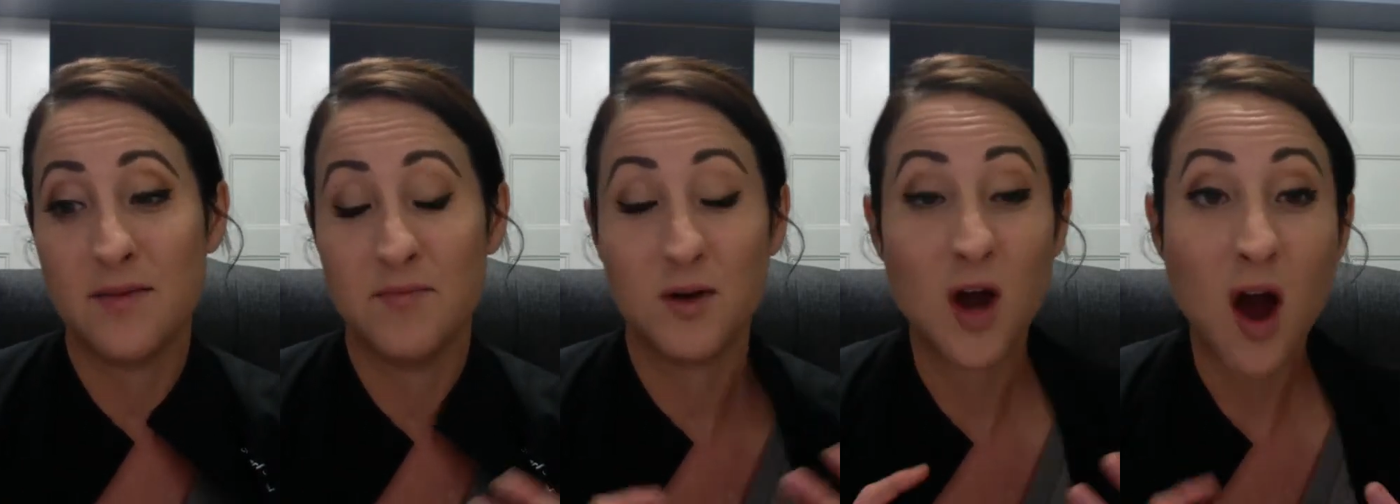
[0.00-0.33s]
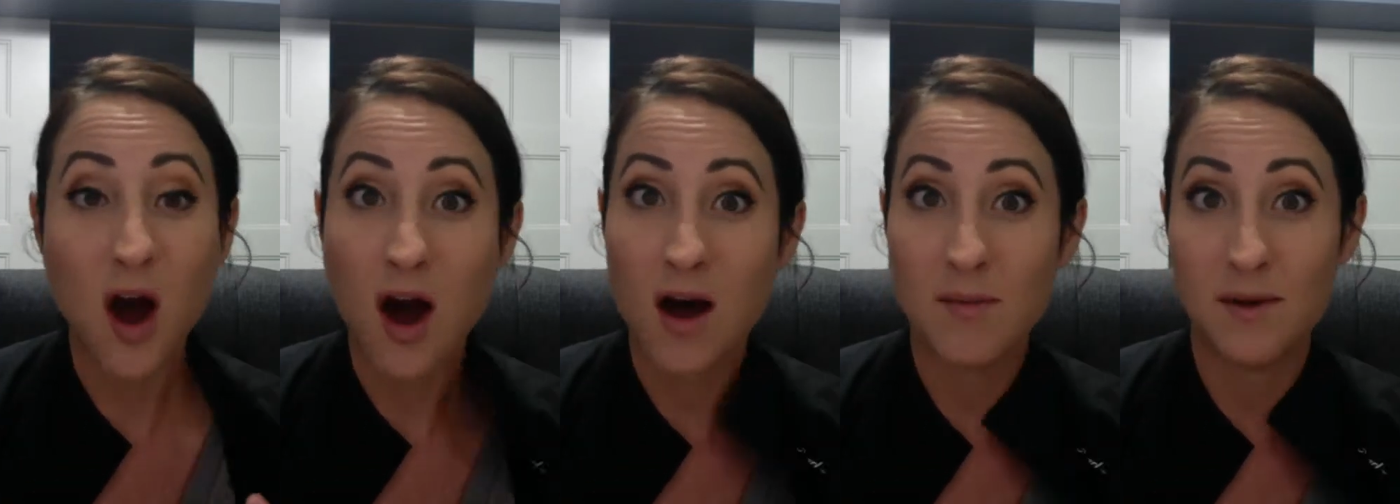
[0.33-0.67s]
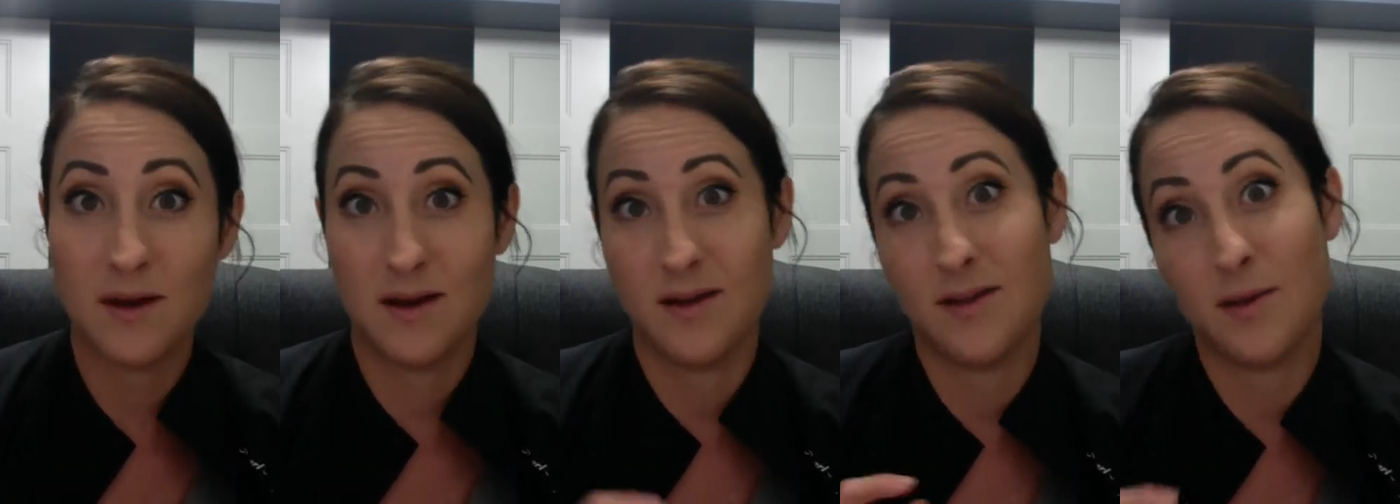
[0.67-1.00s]

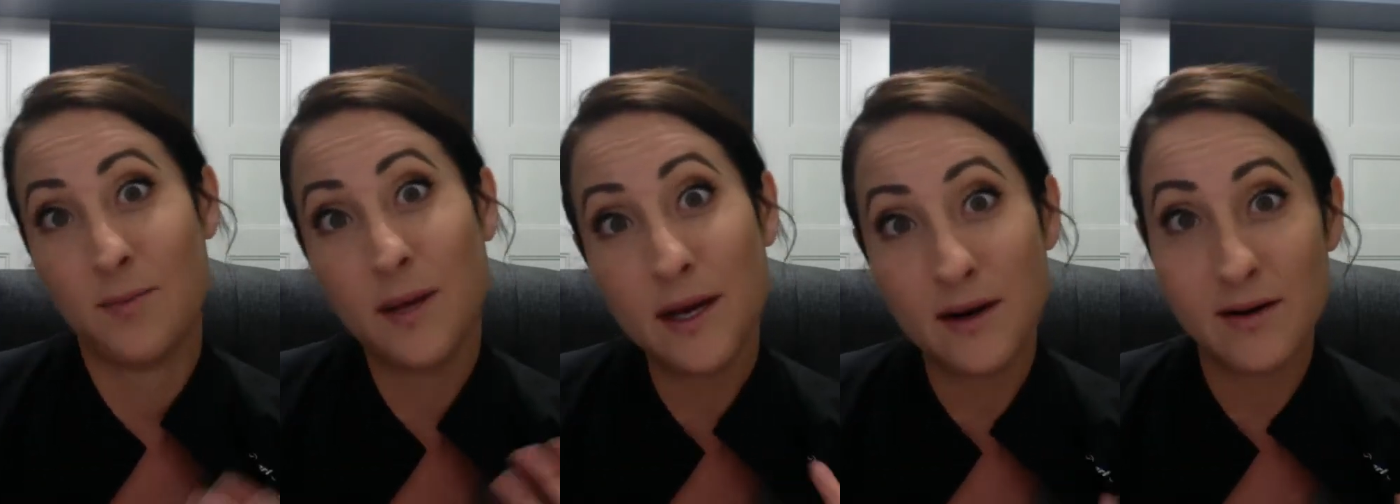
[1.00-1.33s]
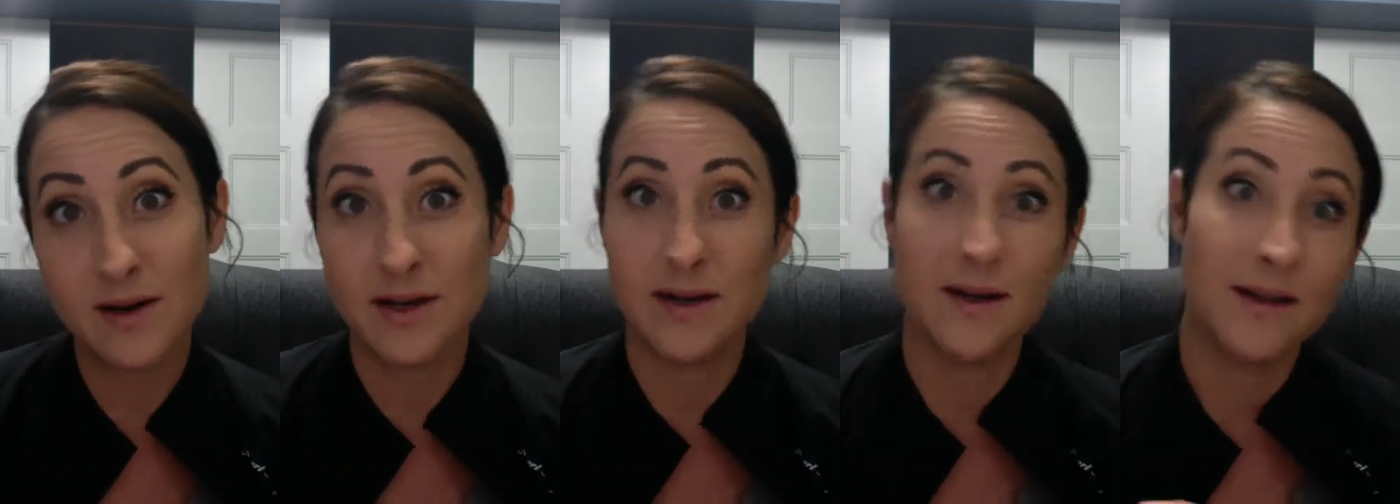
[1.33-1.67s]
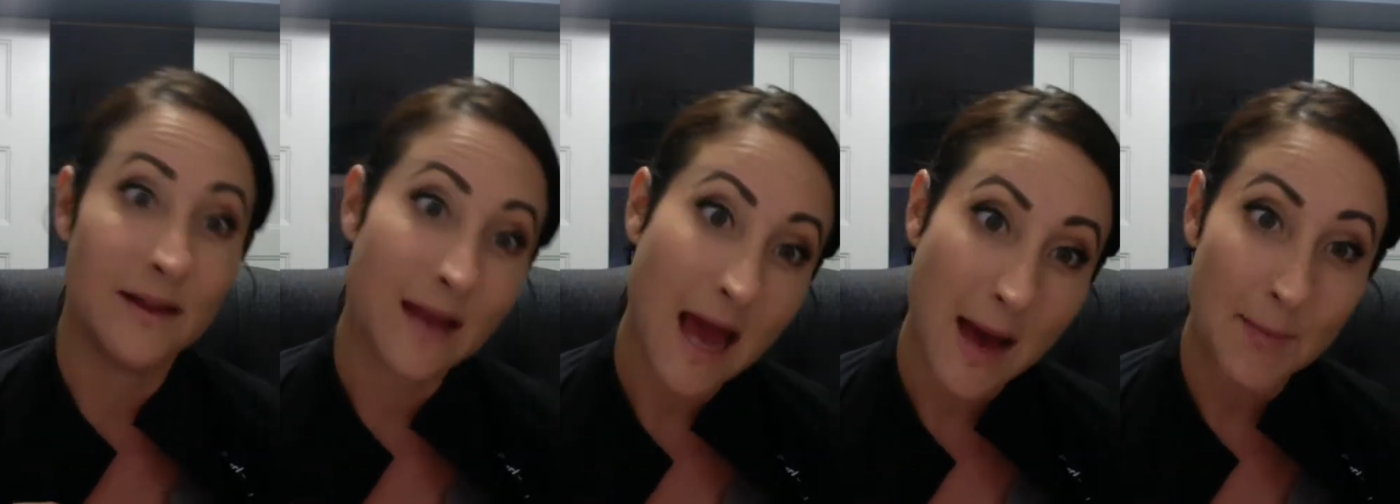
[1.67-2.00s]
comma and the period and
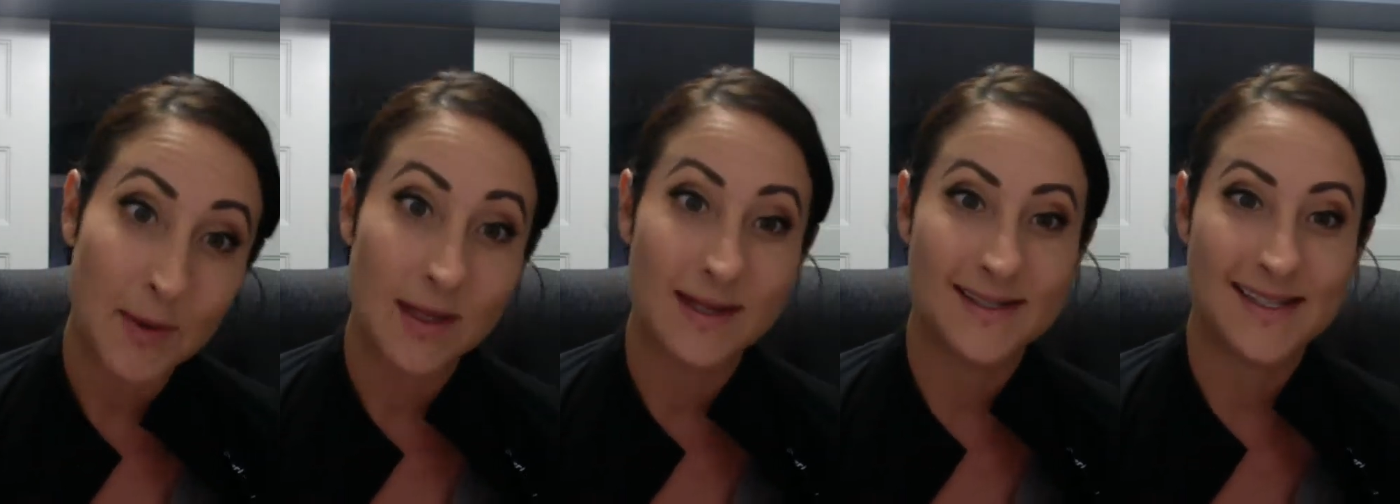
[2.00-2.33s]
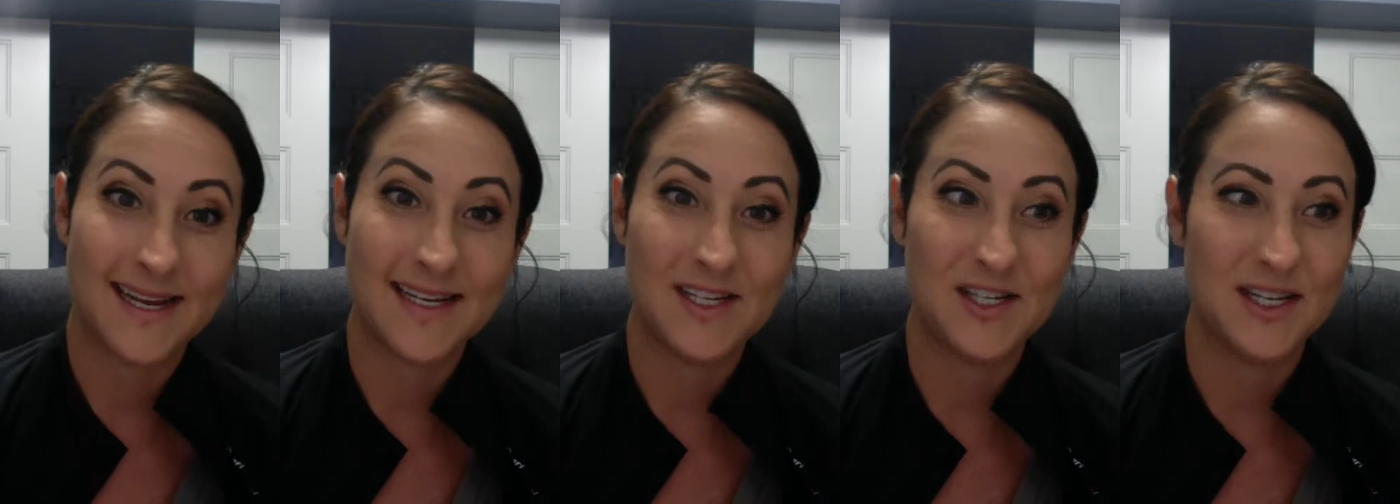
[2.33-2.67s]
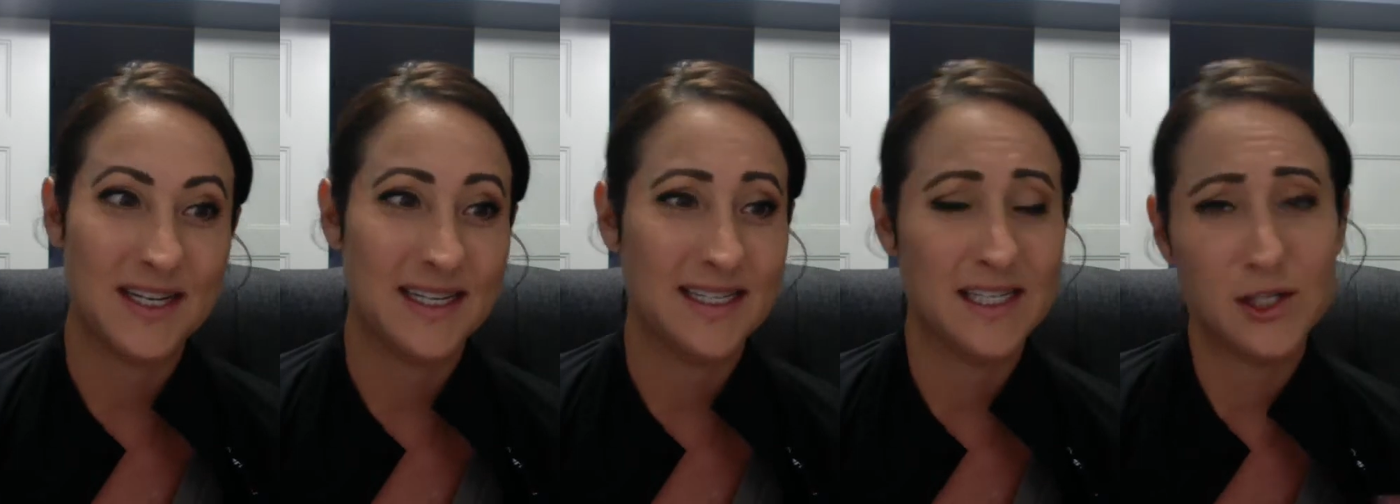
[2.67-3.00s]
the capitalization
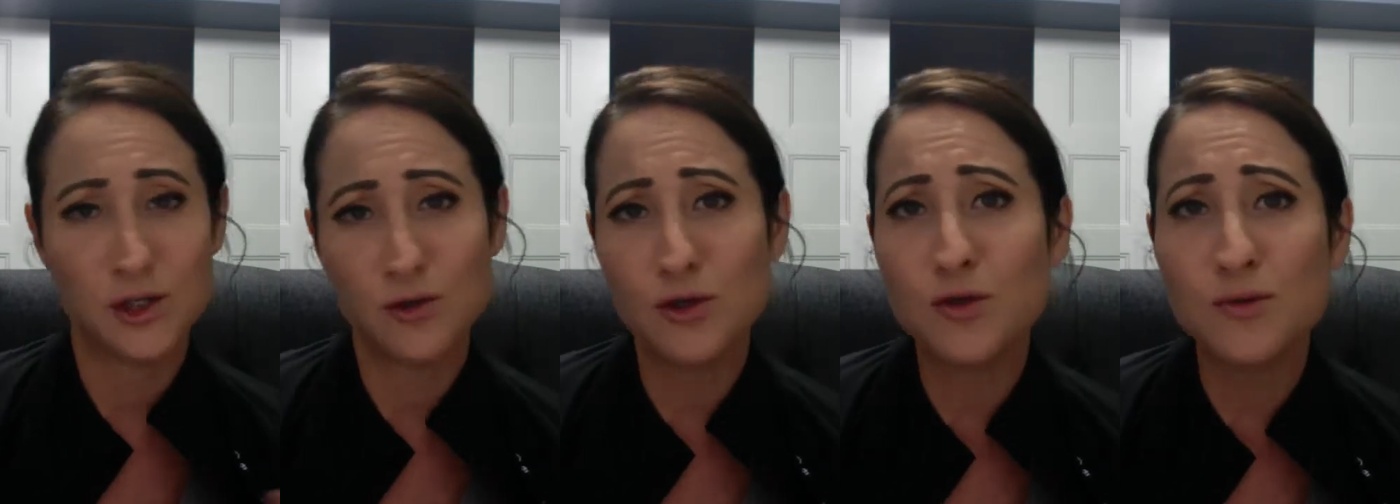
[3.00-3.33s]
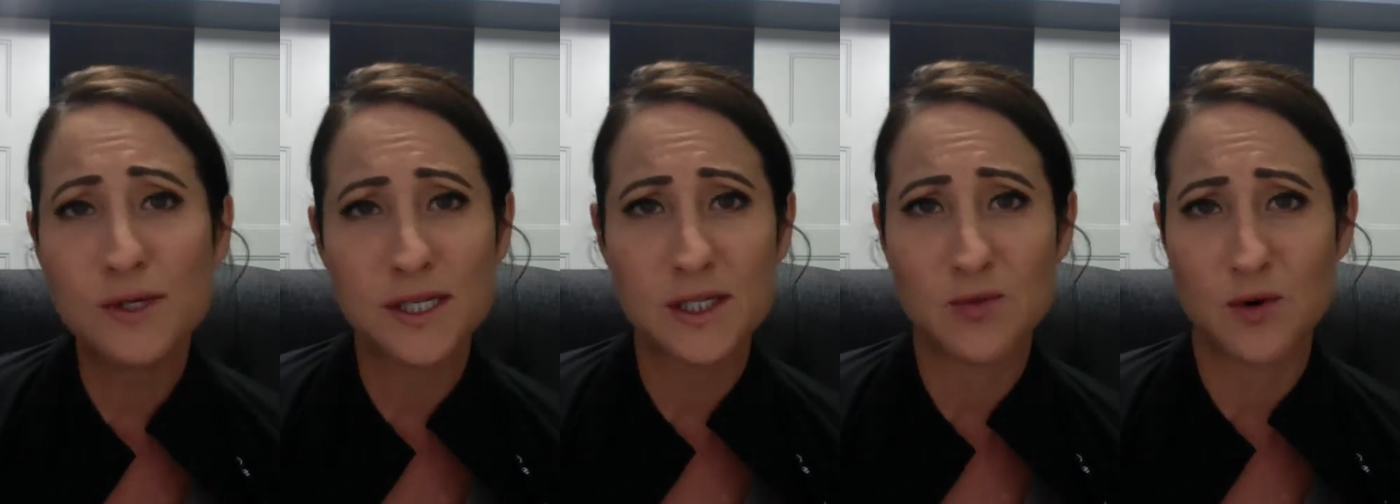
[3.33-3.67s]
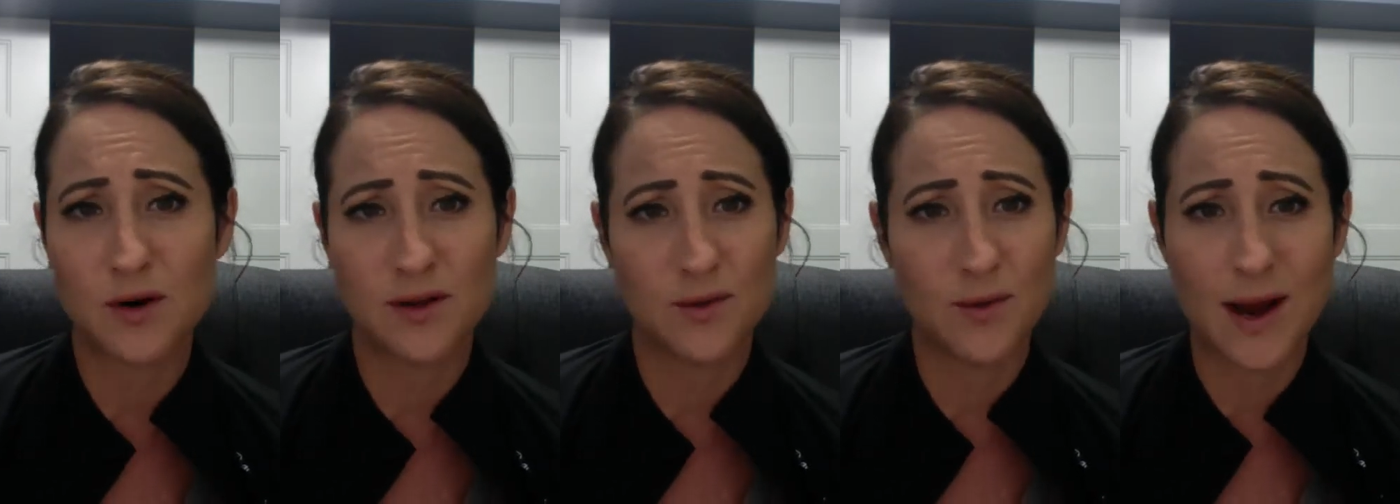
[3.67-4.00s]
and did you use this
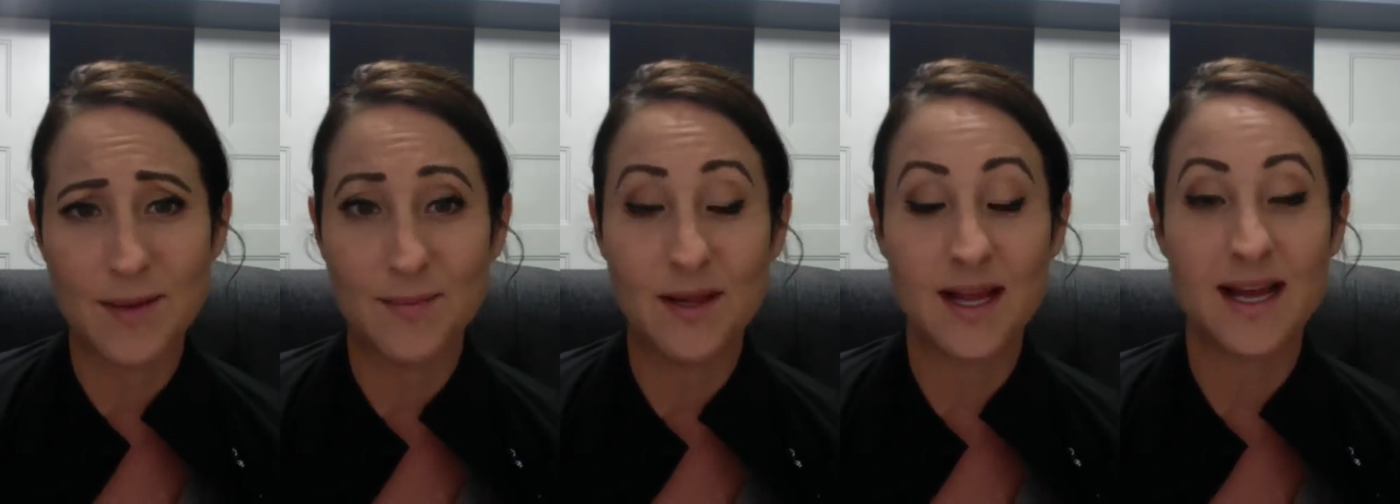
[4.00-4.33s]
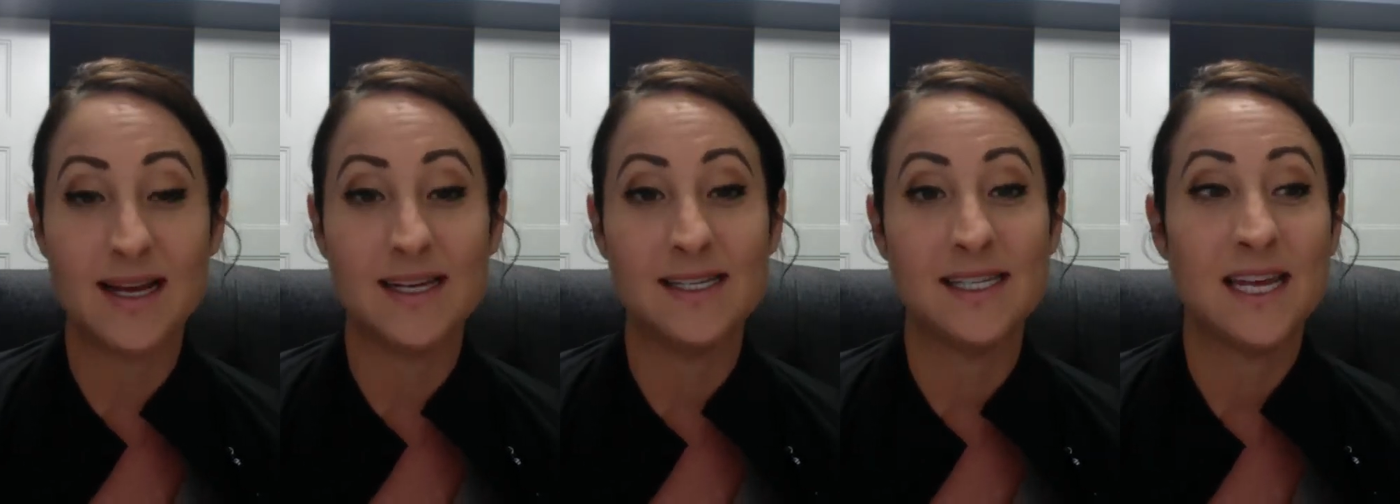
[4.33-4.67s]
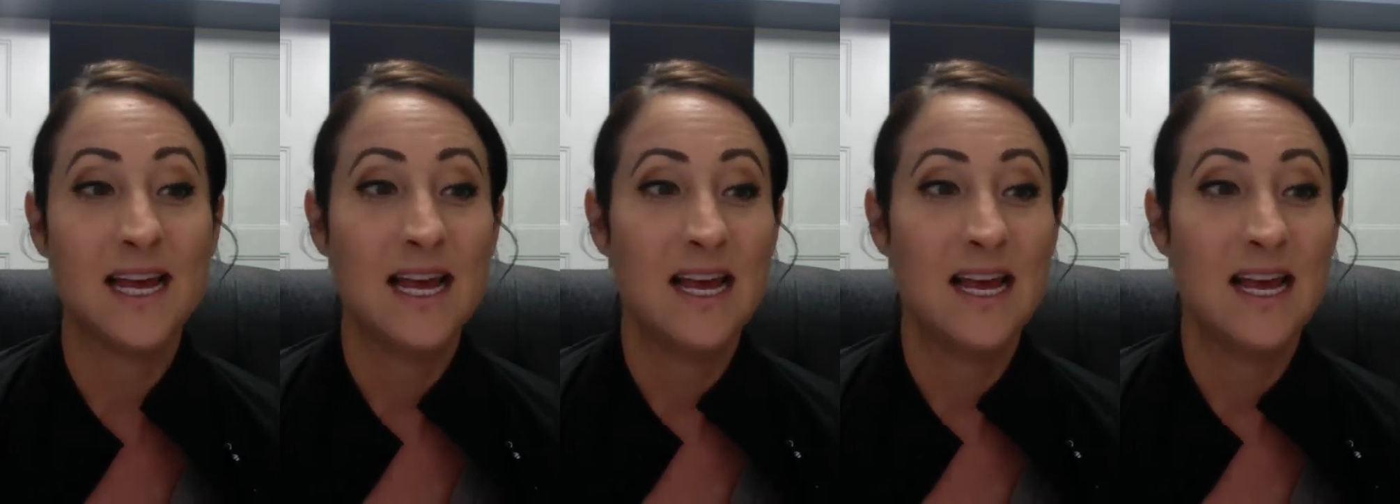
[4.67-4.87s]
word in the right place?